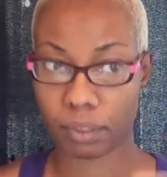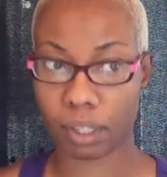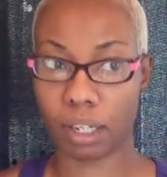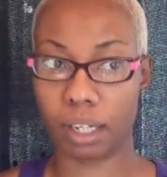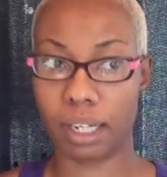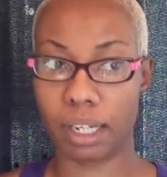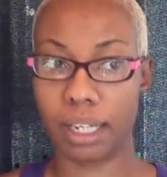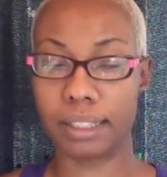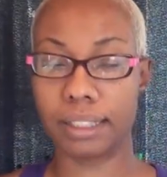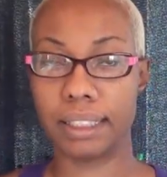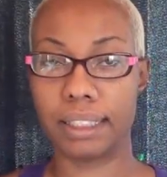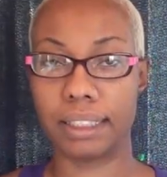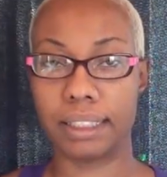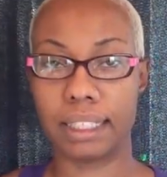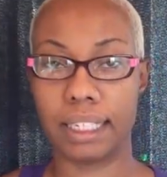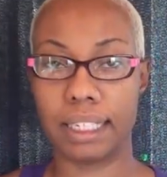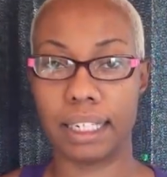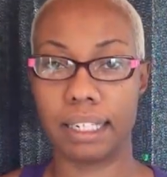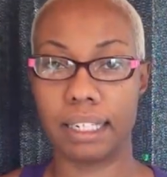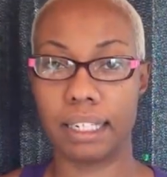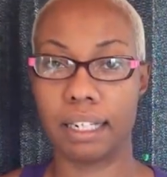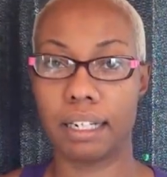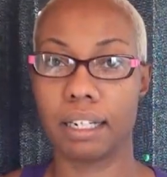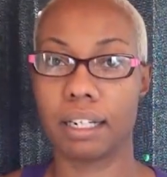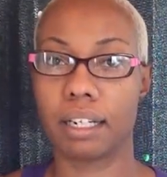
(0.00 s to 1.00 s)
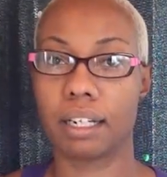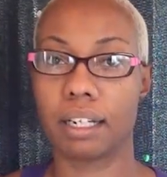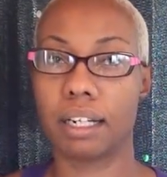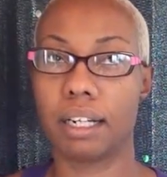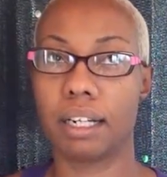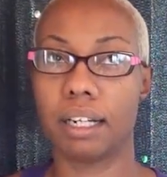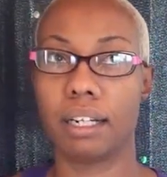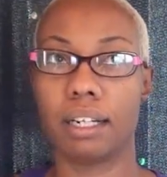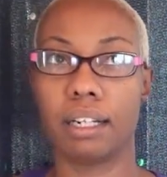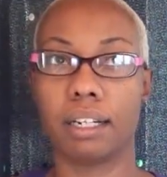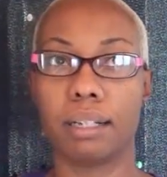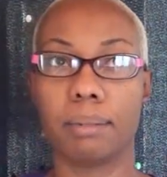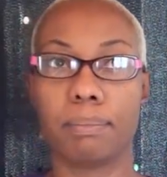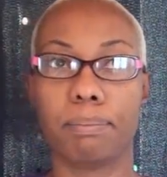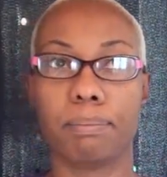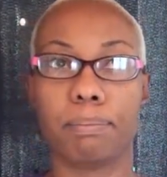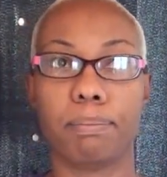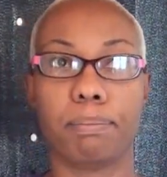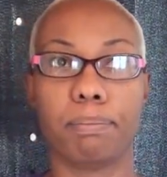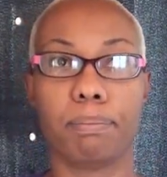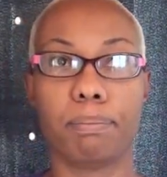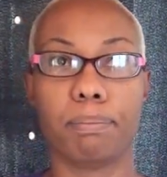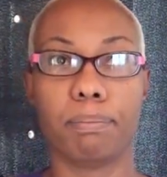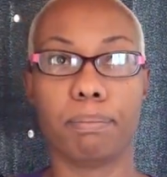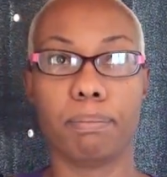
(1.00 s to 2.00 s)
as I said, um,
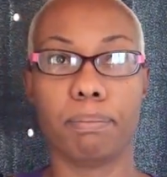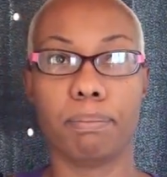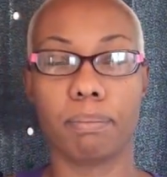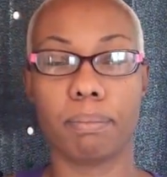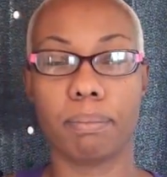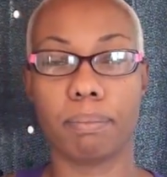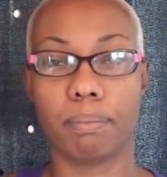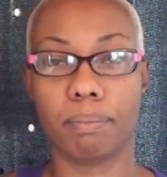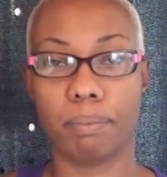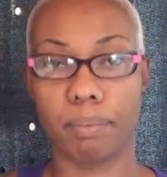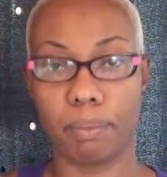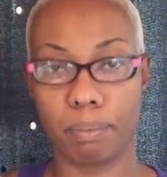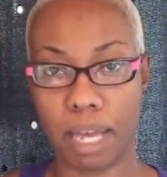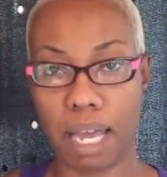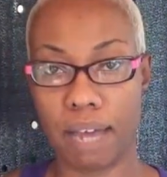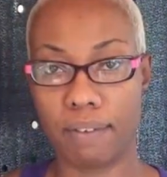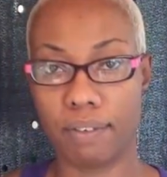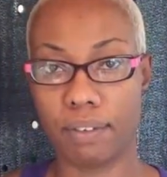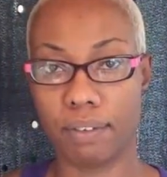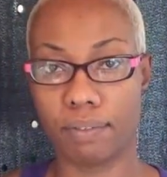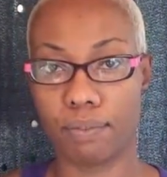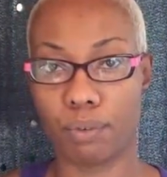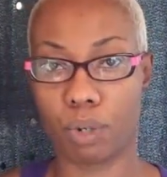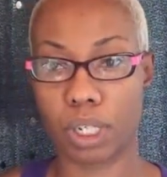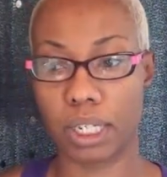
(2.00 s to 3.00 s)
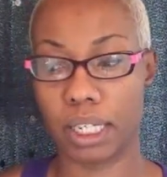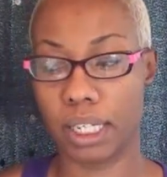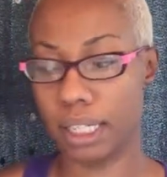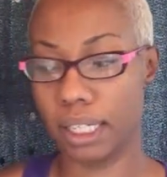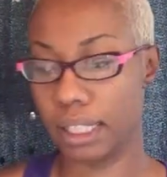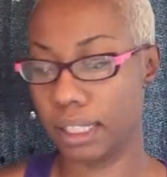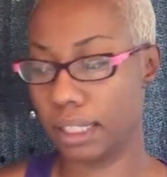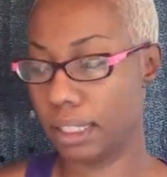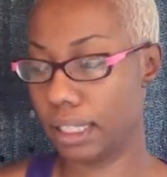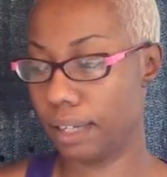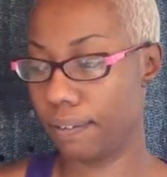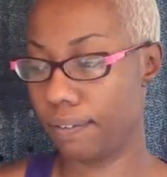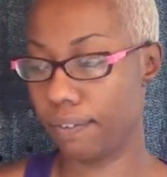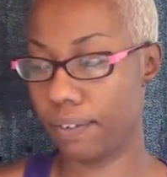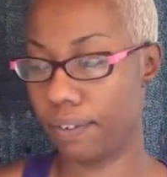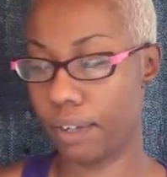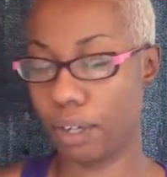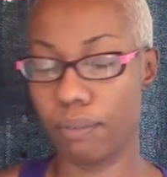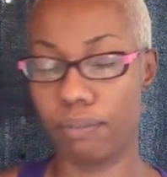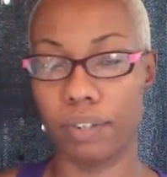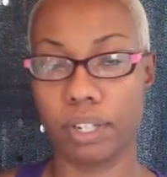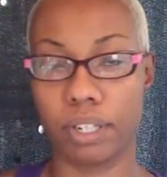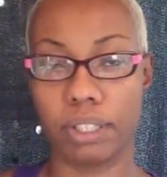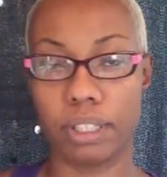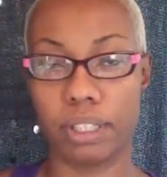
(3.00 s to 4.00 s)
having four kids, I
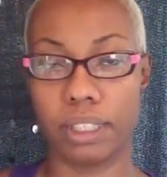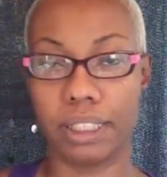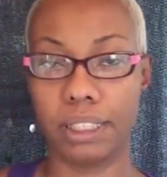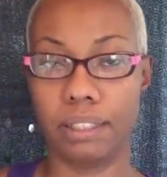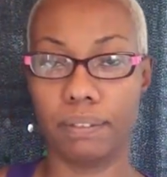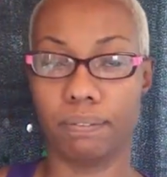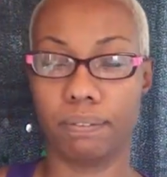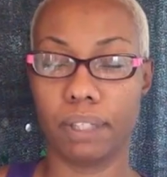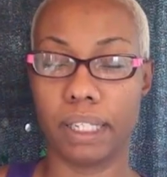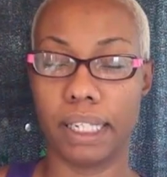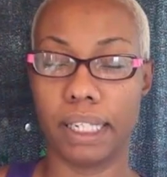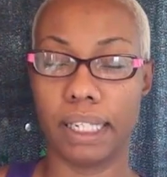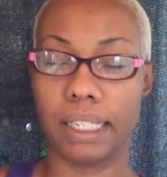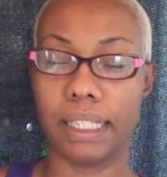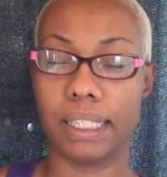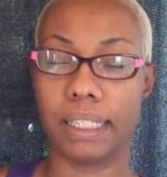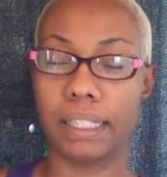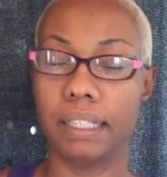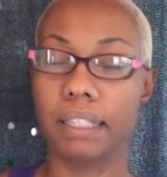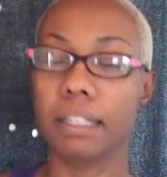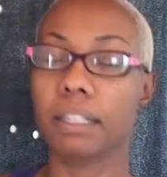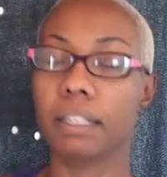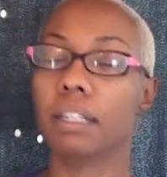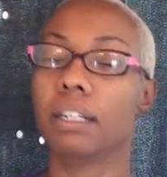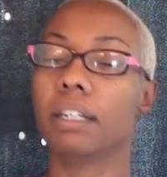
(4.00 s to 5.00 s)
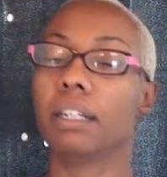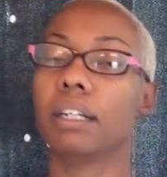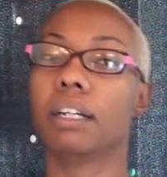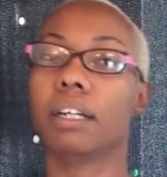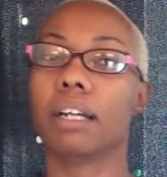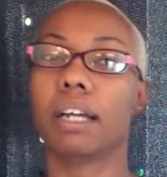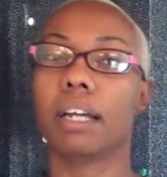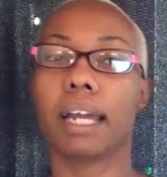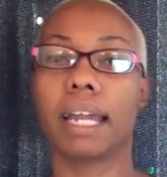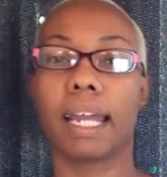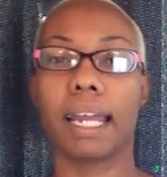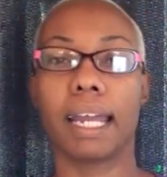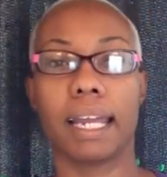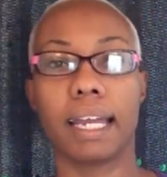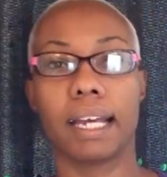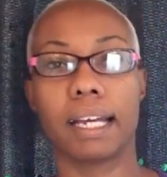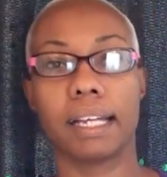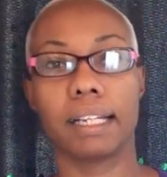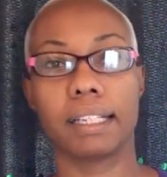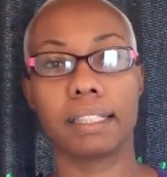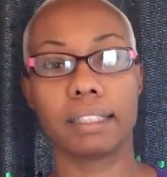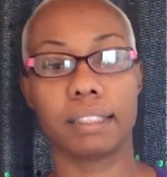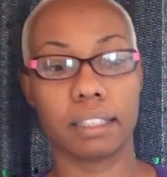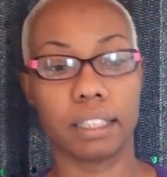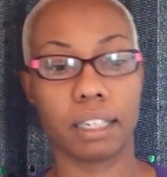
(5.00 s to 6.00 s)
felt very deflated,
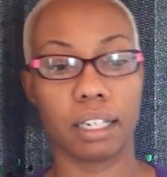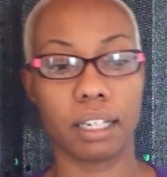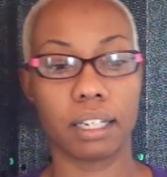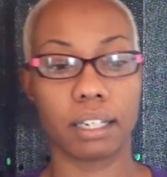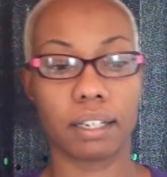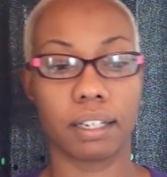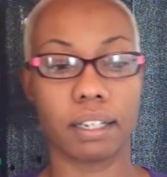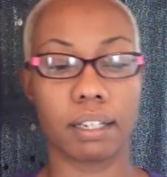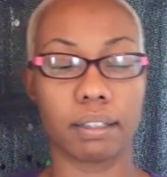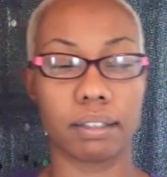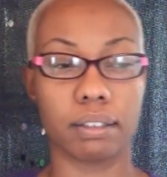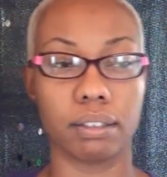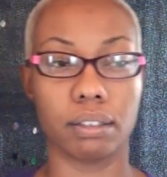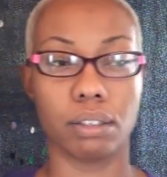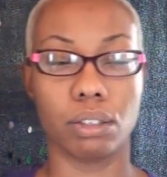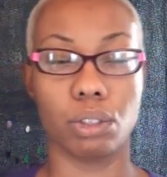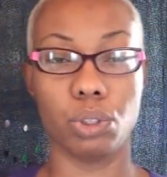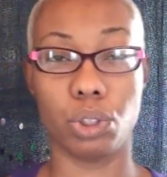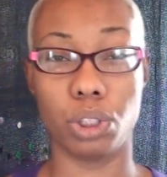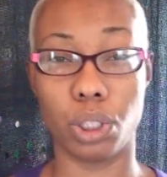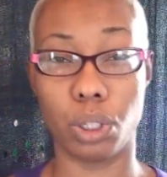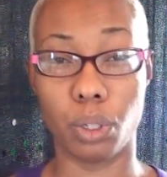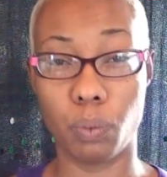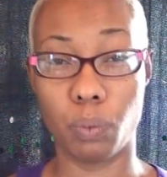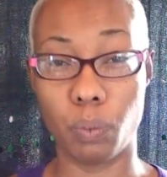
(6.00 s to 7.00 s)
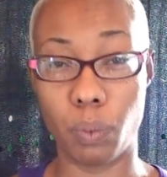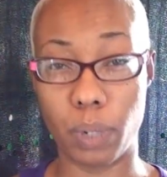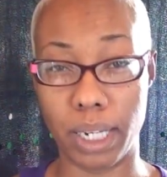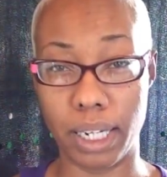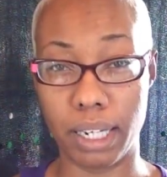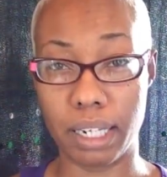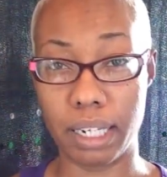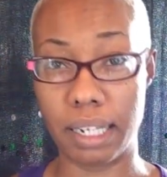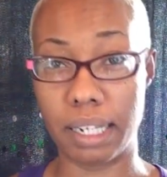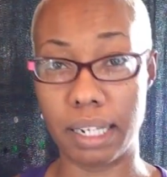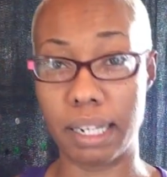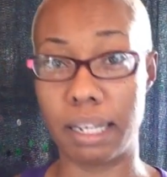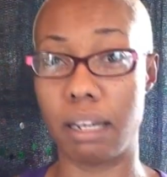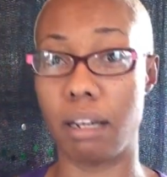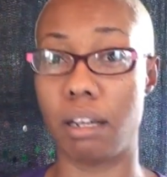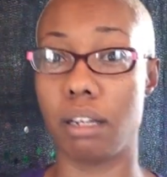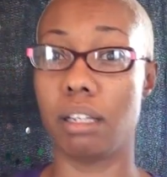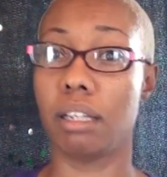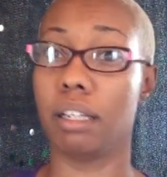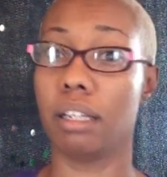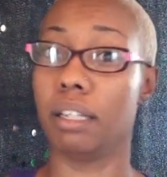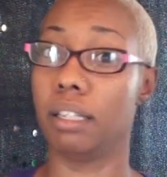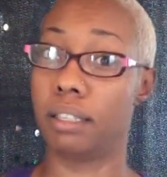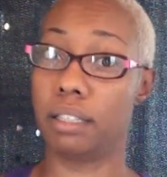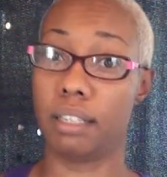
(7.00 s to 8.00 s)
and losing weight
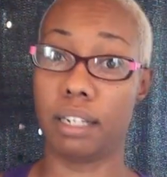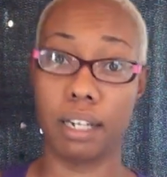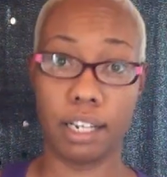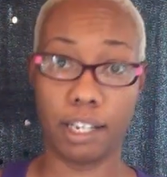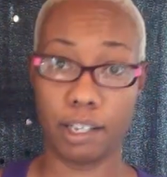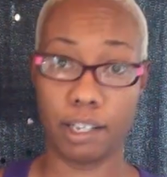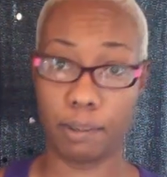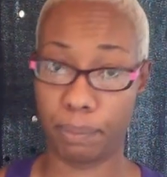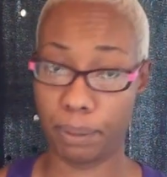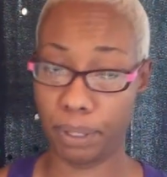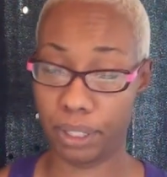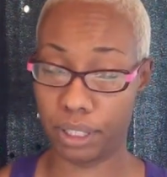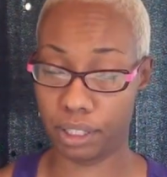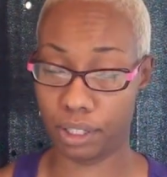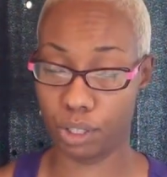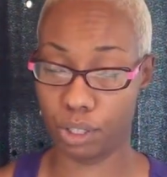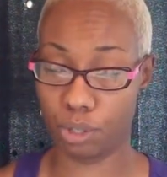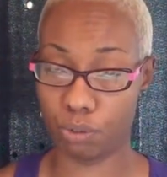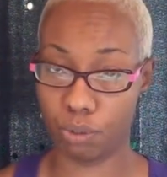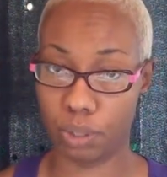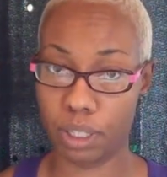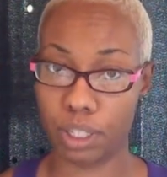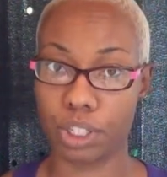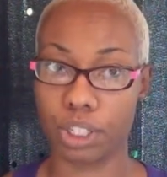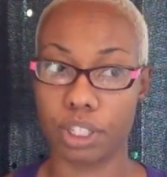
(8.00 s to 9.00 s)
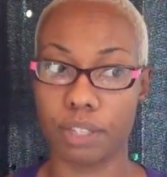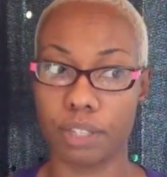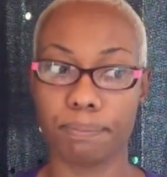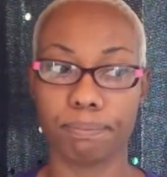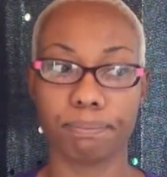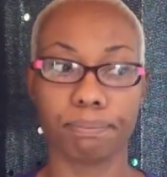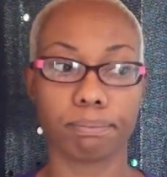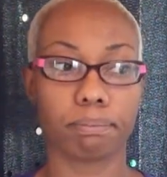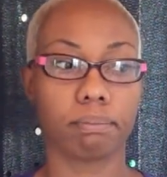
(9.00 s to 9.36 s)
is not helping the situation.